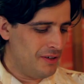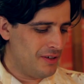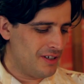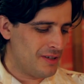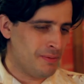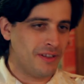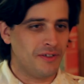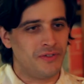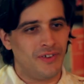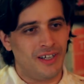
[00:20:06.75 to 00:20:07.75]
you could have spent
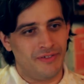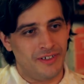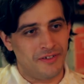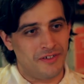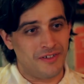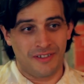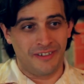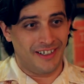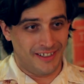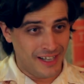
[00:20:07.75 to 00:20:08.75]
those five years just
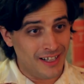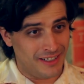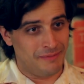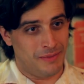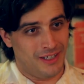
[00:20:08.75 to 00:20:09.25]
learning Italian,